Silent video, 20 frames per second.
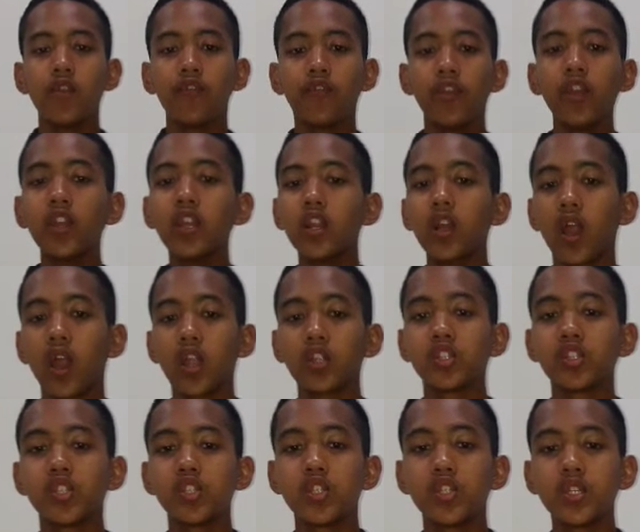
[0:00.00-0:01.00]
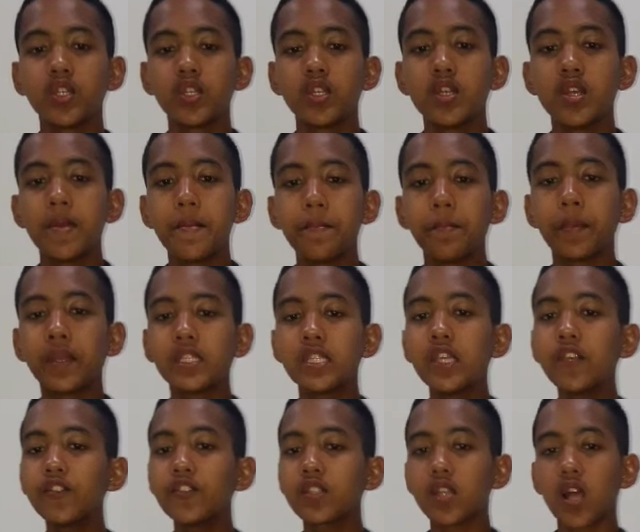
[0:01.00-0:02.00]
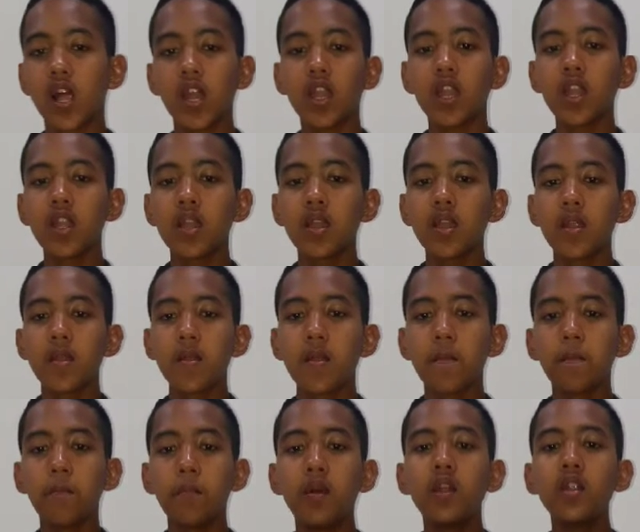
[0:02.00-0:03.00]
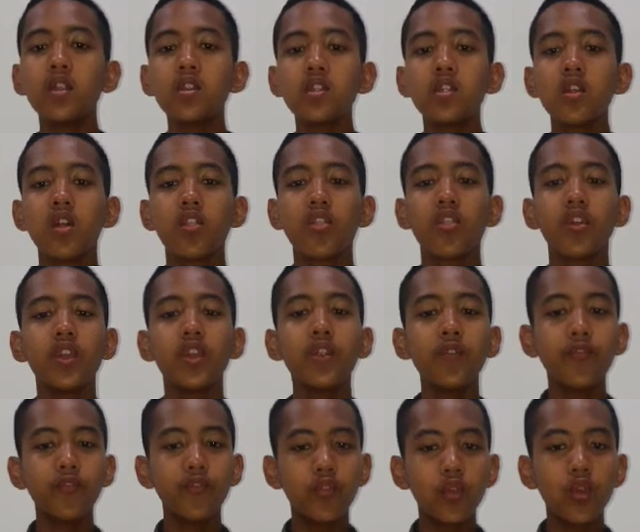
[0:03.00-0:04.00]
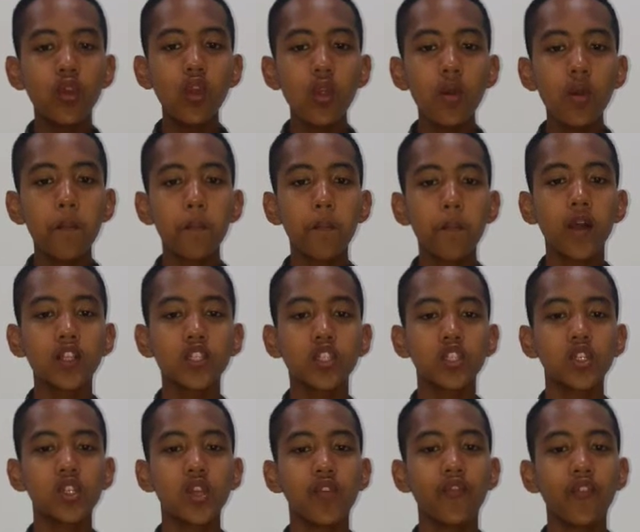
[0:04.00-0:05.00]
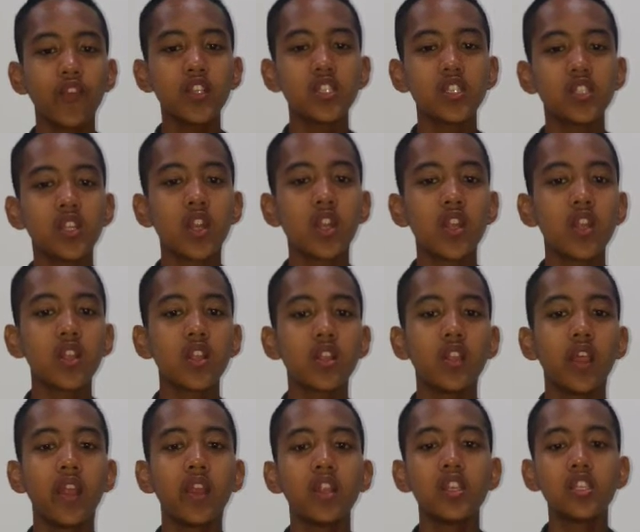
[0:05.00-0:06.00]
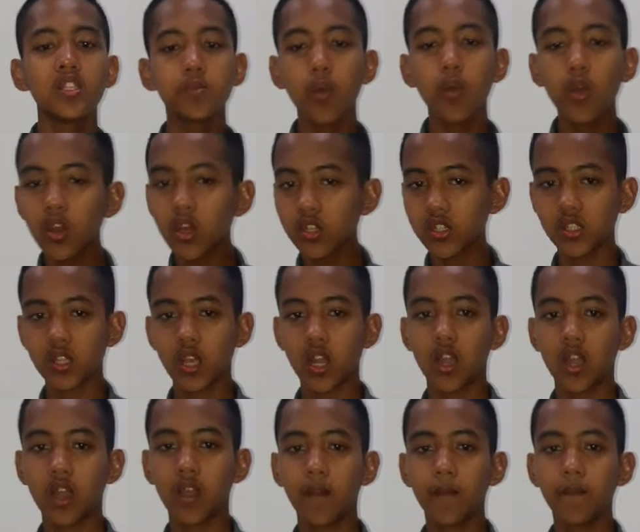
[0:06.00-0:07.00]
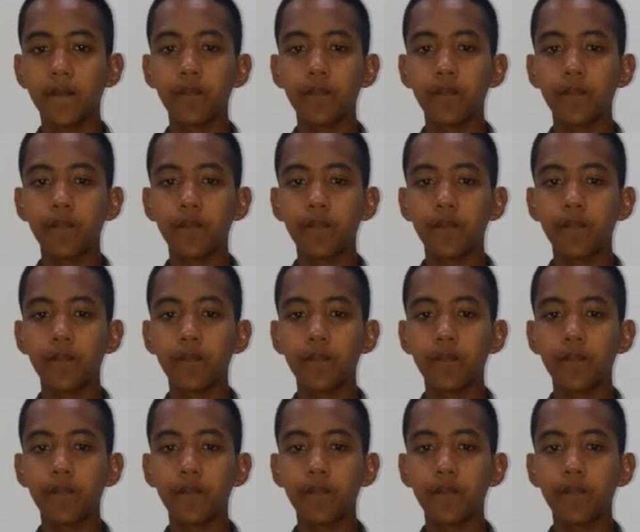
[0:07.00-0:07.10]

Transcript: Very large, massive stars burn their fuel much faster than smaller stars.